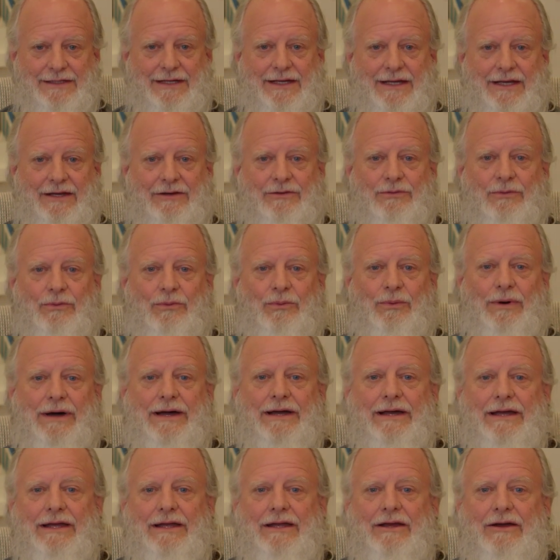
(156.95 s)
And
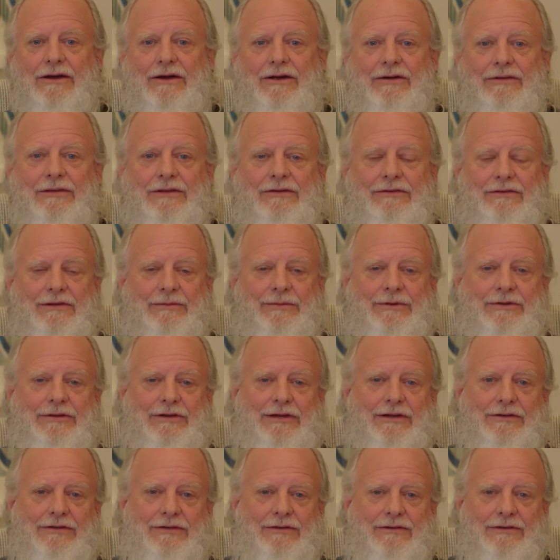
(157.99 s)
why are these
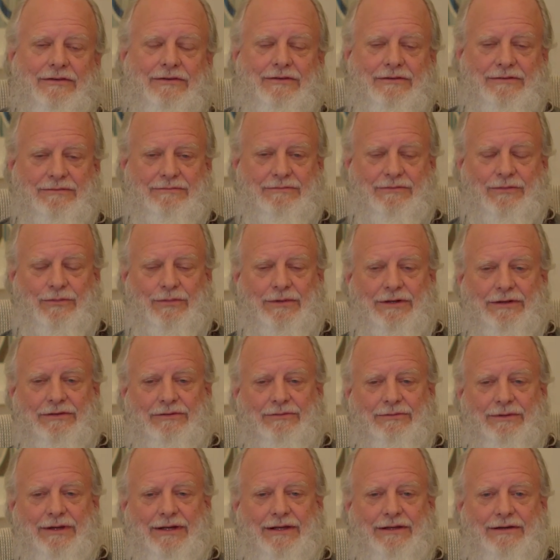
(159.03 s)
limitations
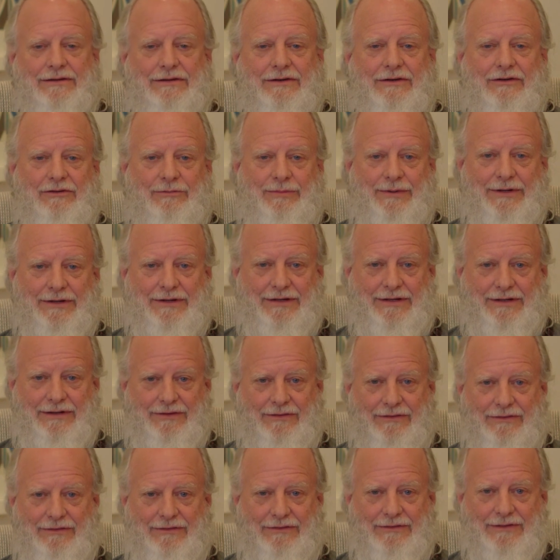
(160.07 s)
one's regular
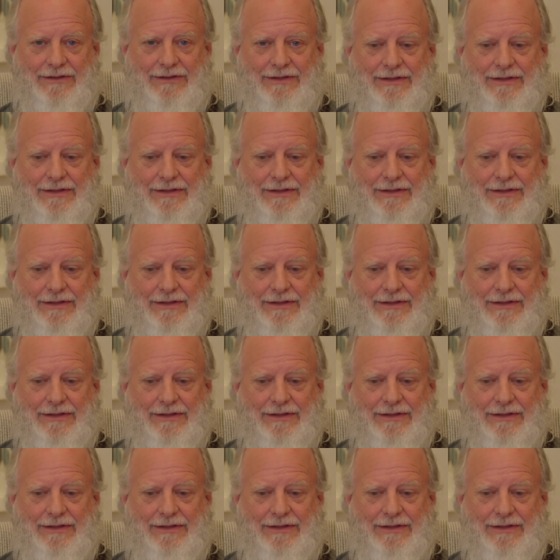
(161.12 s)
experience?